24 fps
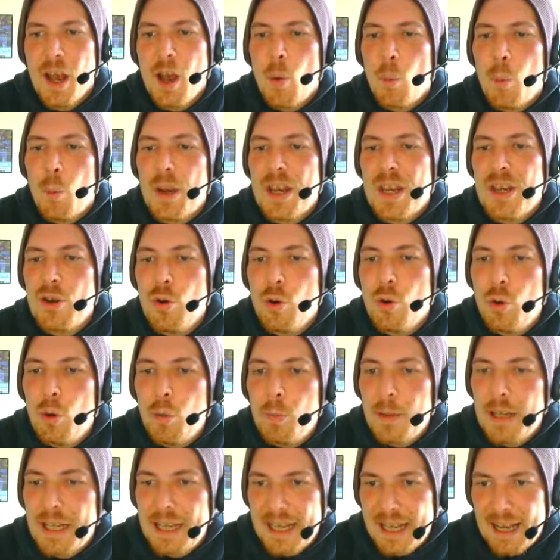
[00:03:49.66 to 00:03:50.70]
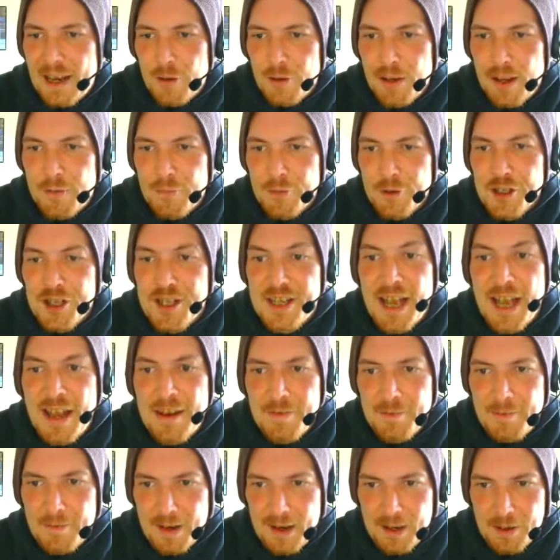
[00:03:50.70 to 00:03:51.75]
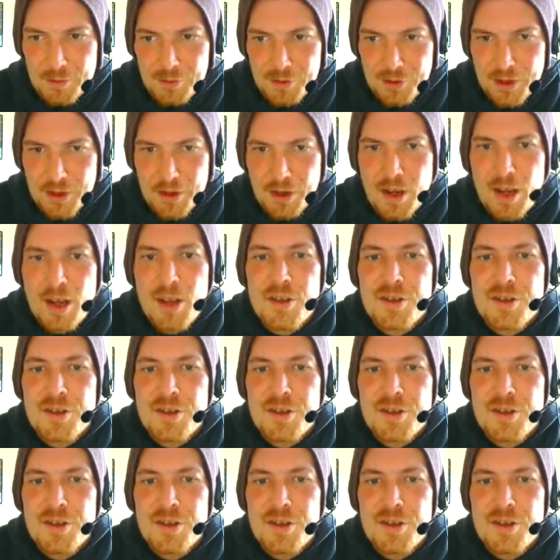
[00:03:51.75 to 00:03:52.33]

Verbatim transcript: we normally get on average 10,000.